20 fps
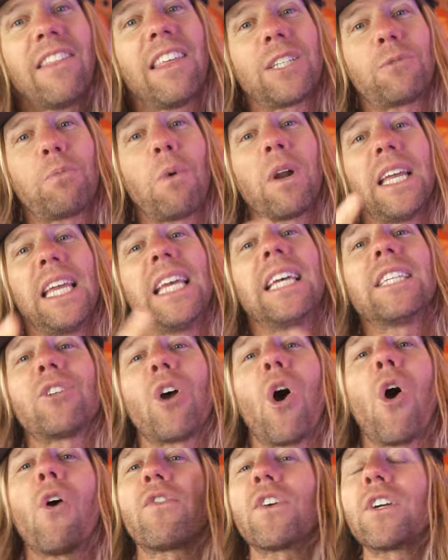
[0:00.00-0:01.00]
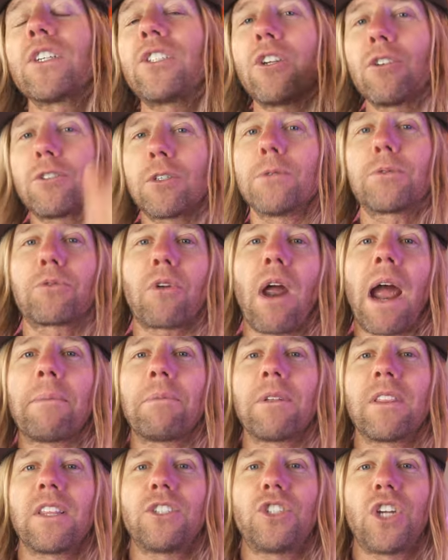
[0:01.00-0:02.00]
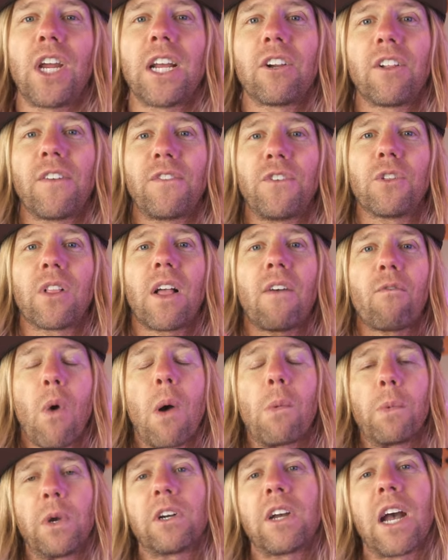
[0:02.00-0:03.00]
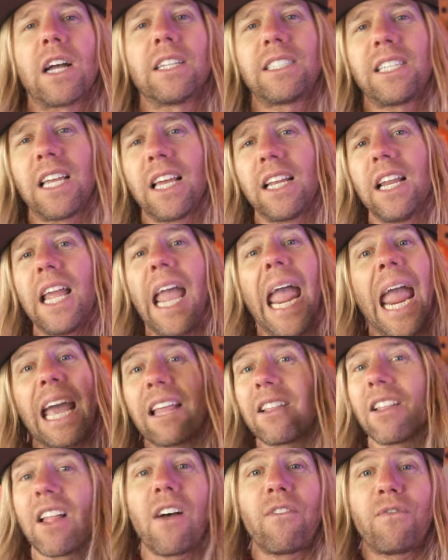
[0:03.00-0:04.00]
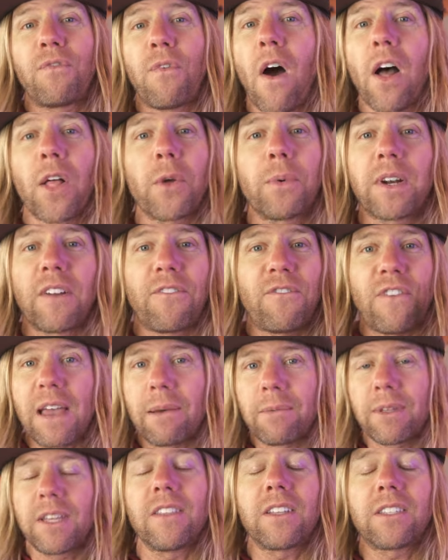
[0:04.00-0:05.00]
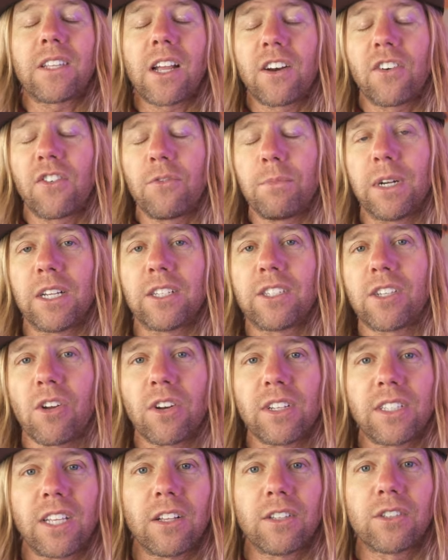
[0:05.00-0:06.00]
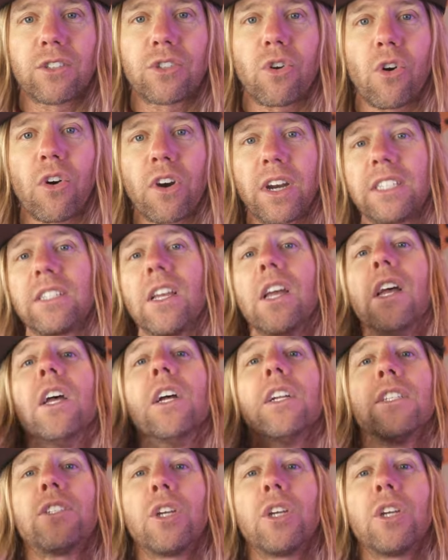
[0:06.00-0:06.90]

This one is over, so subscribe to the channel if you love one wheel content and love following a family in the tundra of Minnesota telling stories.